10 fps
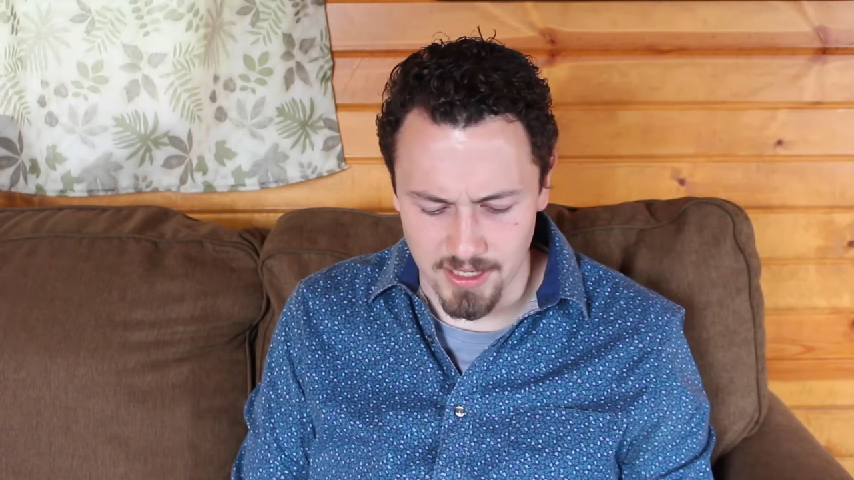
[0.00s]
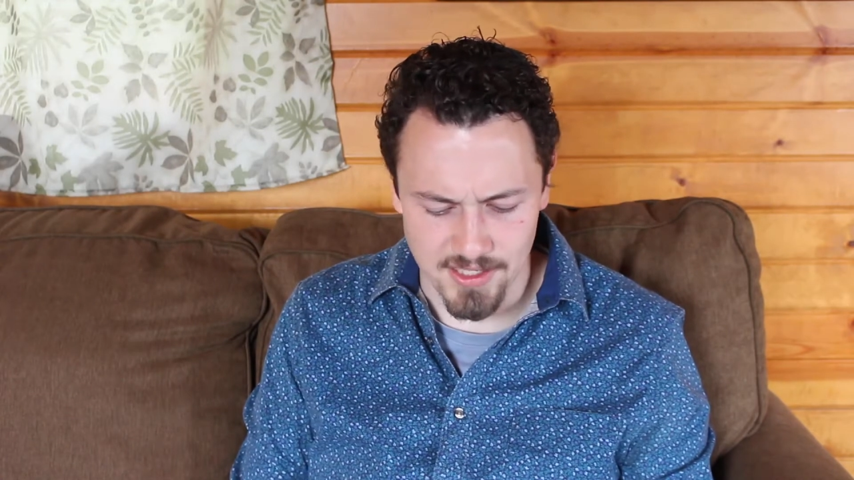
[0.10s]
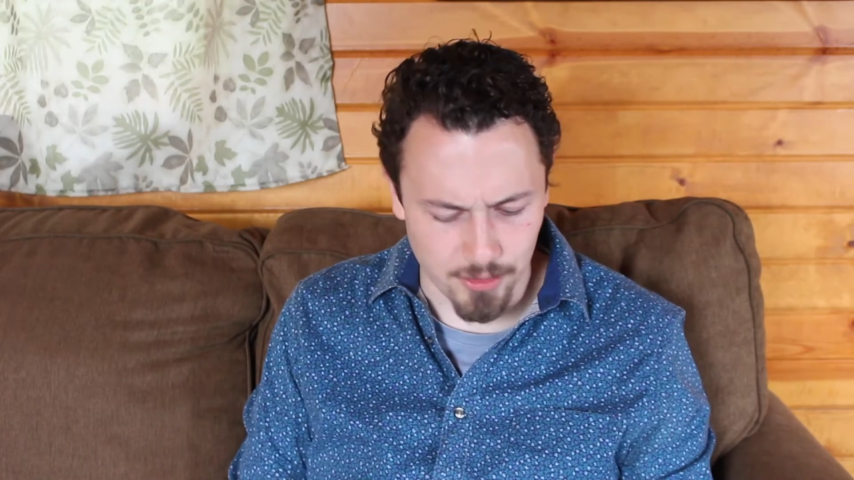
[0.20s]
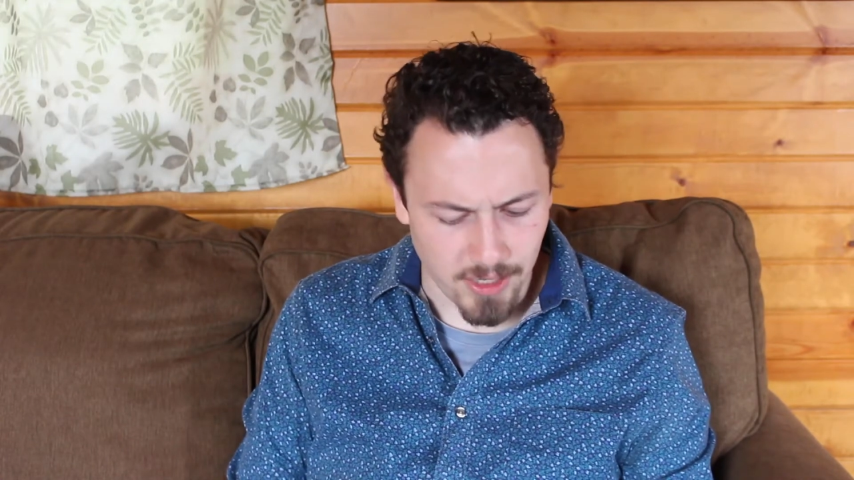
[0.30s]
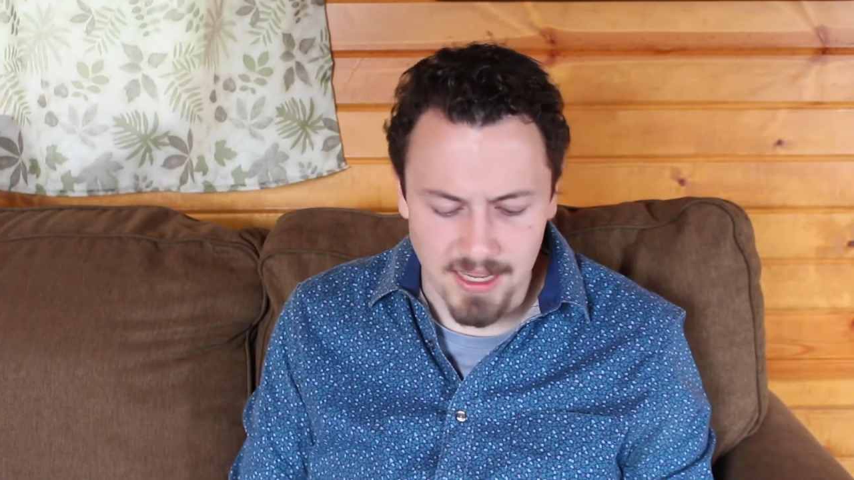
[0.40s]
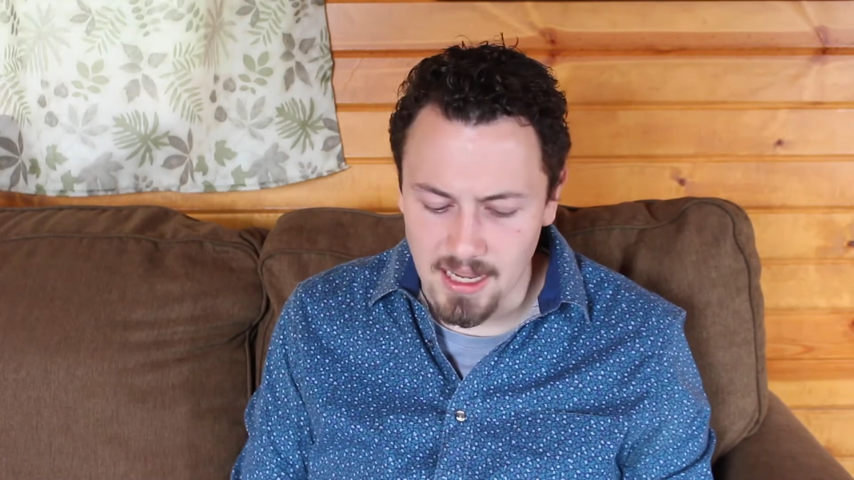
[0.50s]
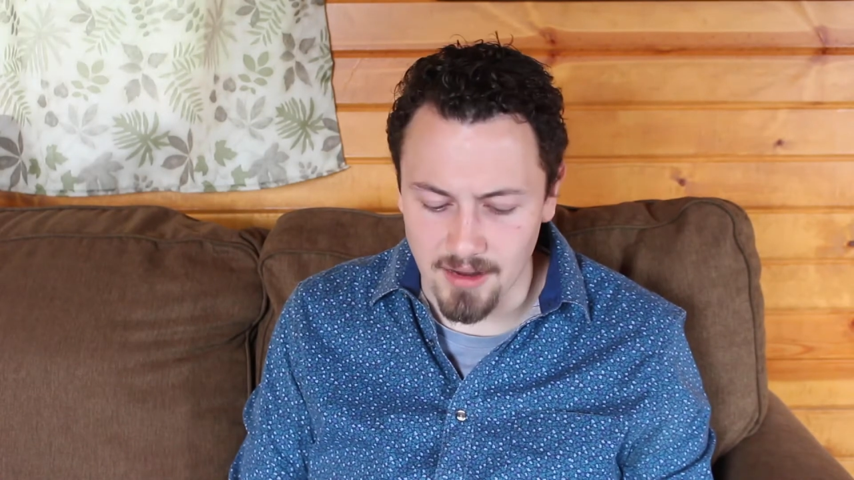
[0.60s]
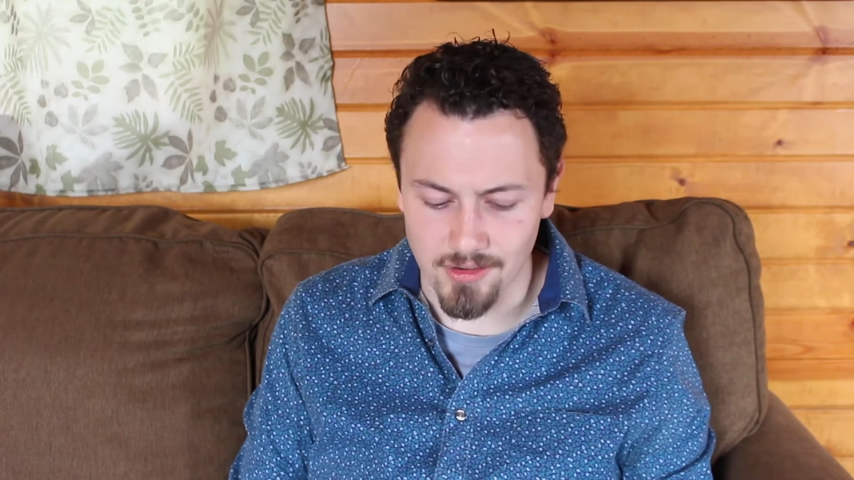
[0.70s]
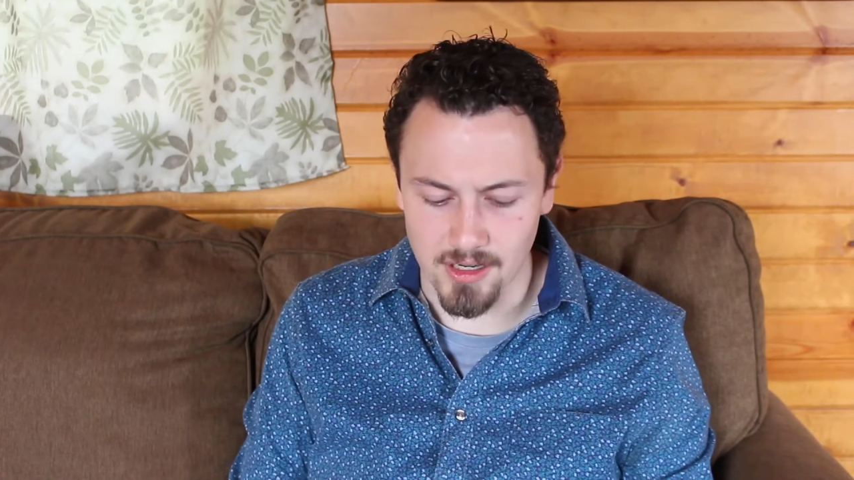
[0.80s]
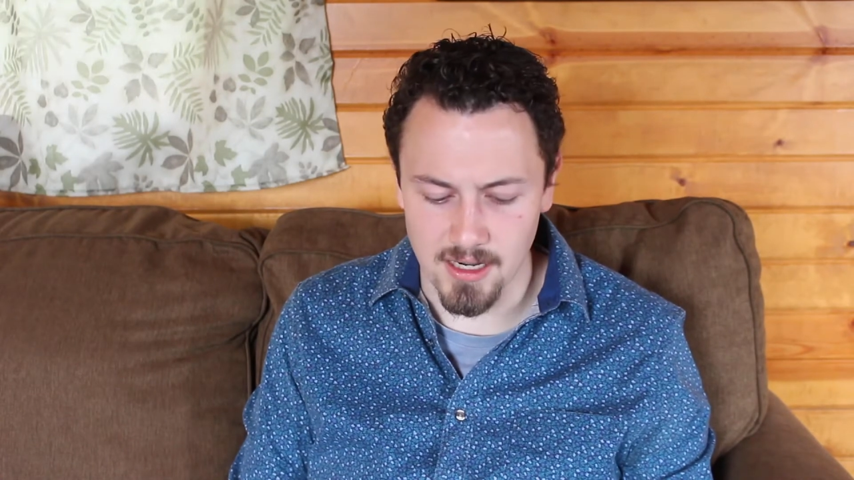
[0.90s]
It's a great
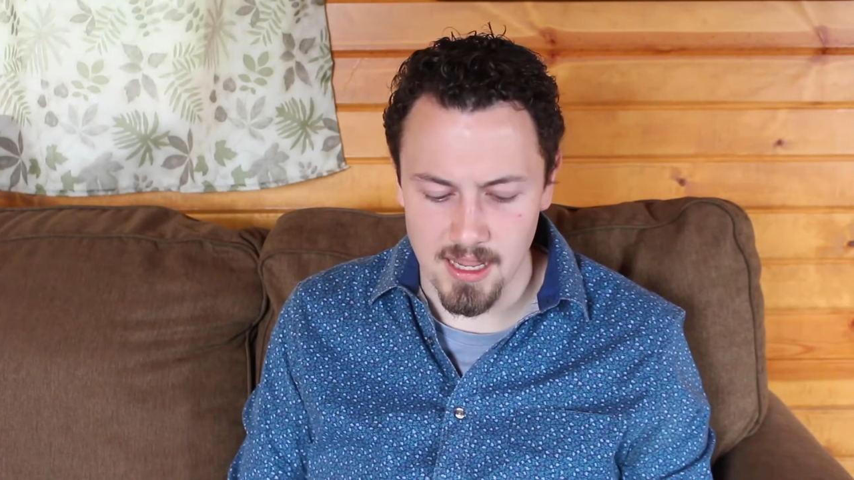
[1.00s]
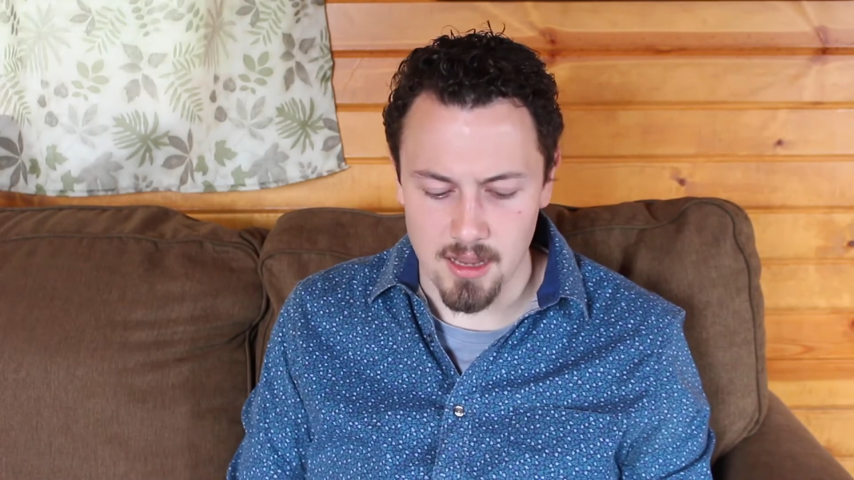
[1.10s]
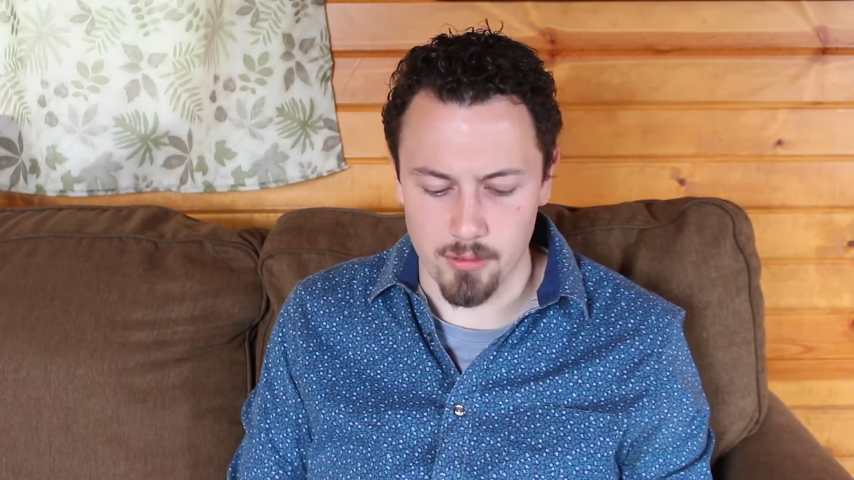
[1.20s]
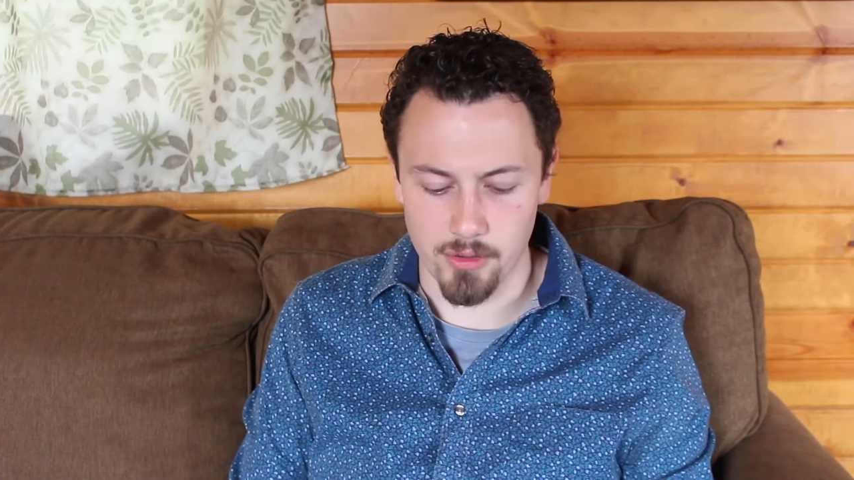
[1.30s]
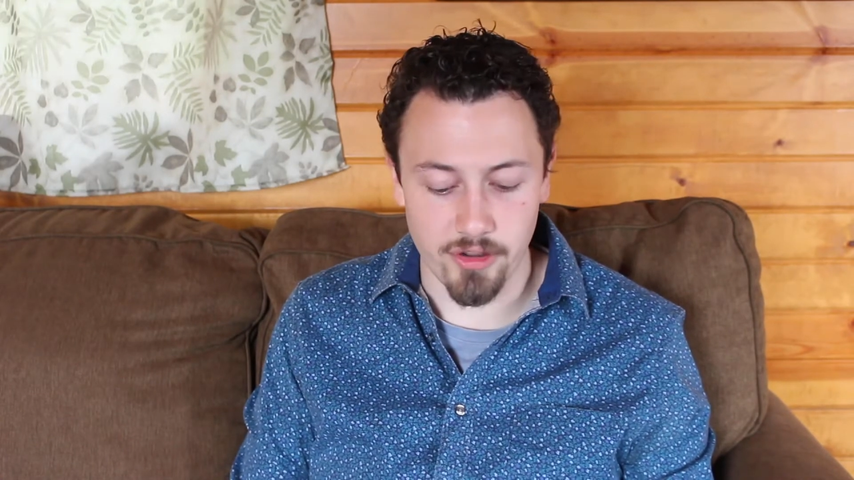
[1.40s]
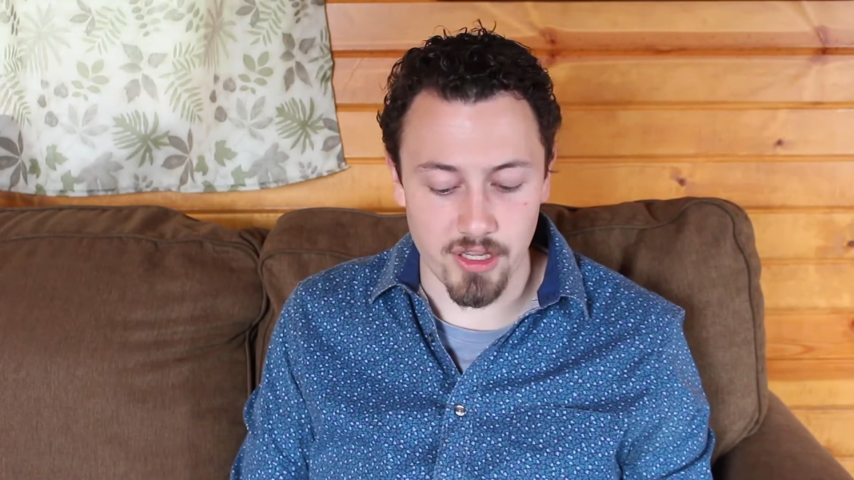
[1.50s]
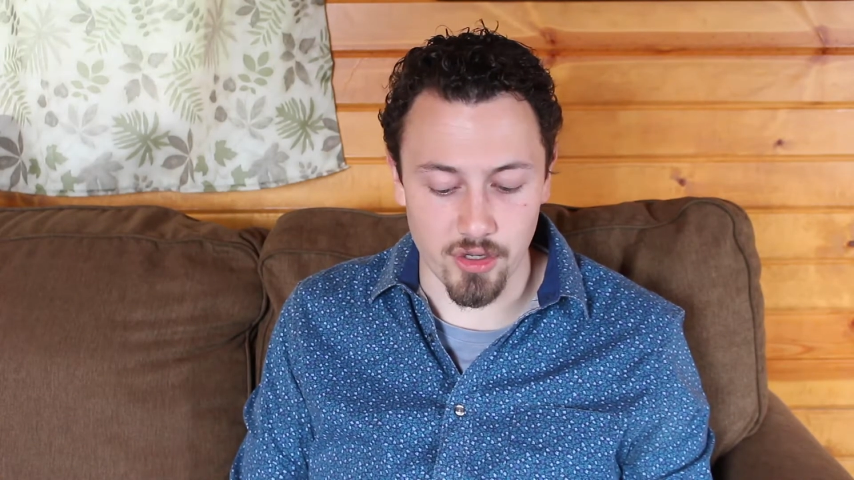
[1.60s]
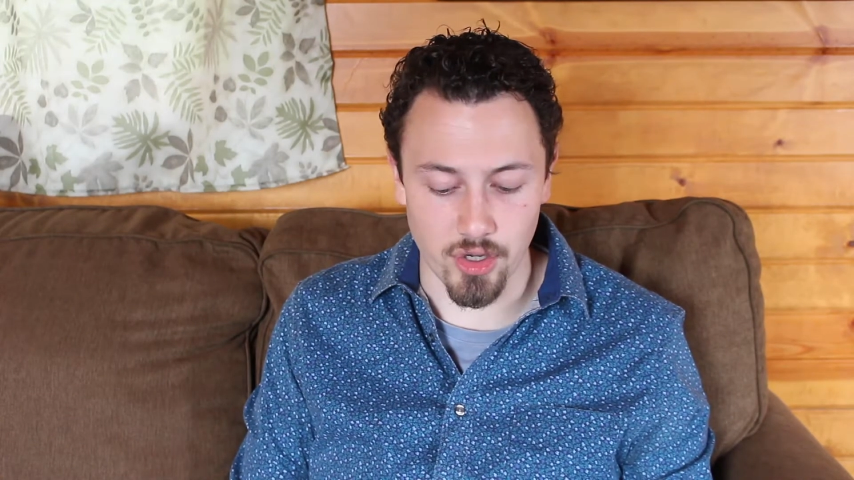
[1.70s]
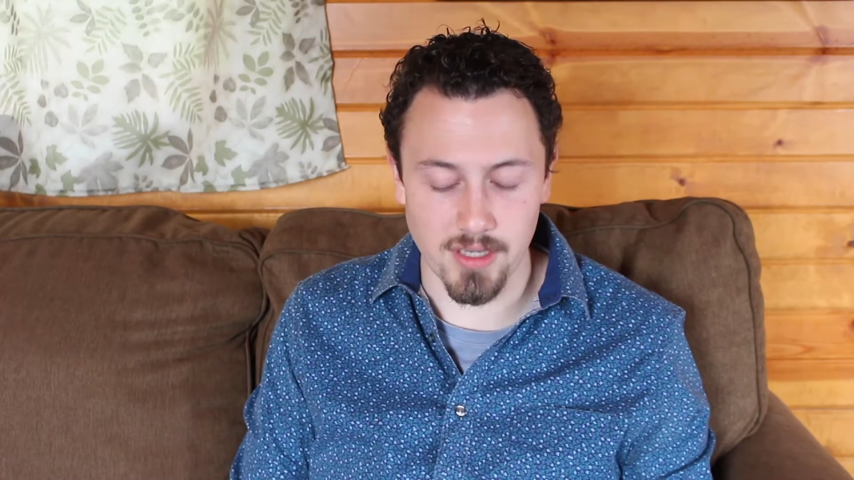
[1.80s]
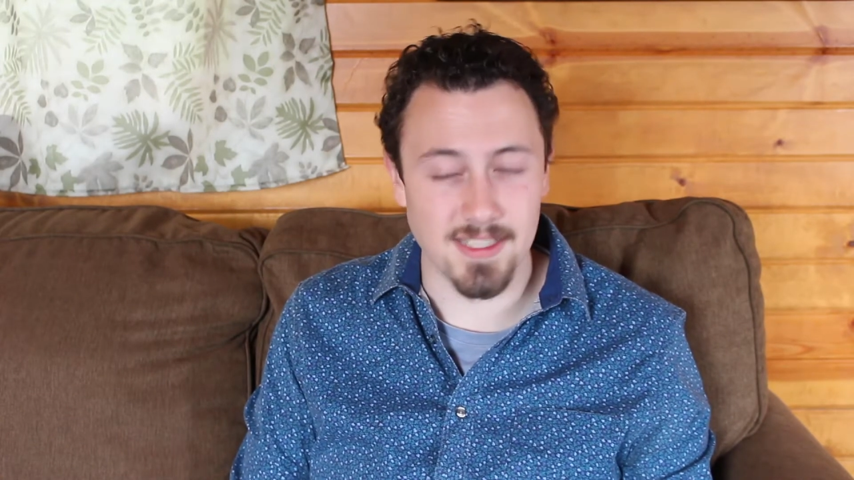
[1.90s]
cover, really
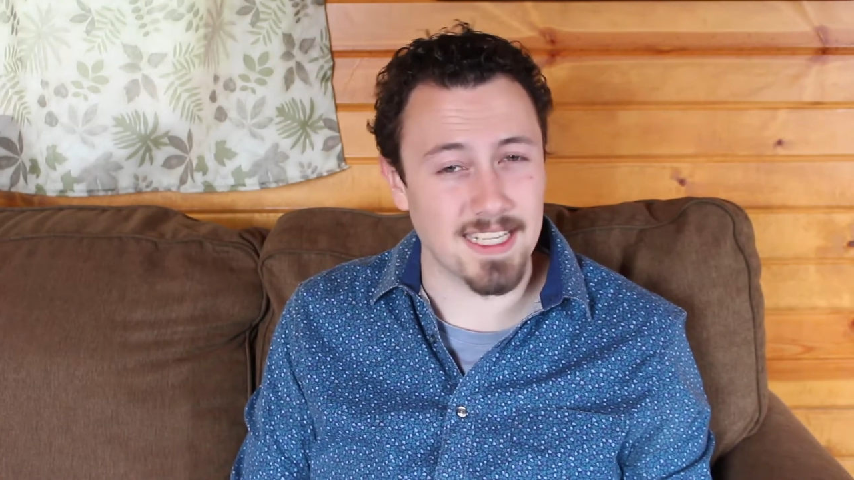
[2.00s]
good